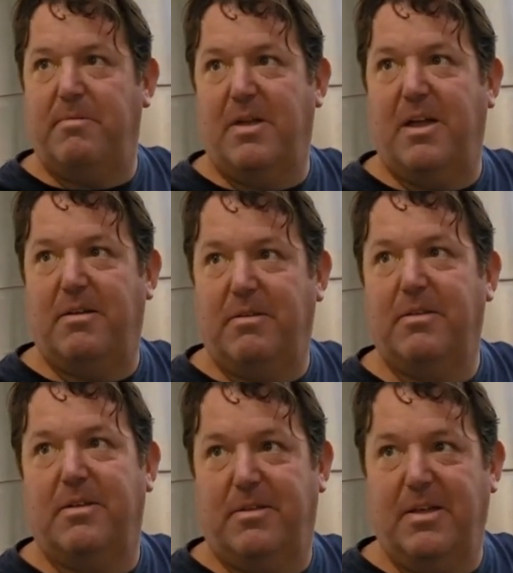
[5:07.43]
Yeah, it
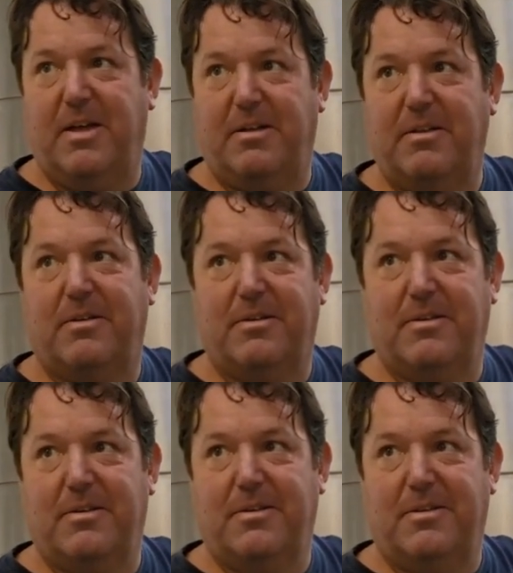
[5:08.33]
is. It's really
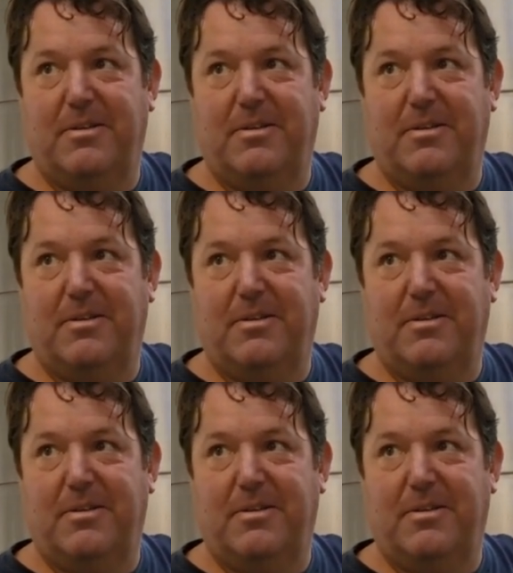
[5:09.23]
crisp.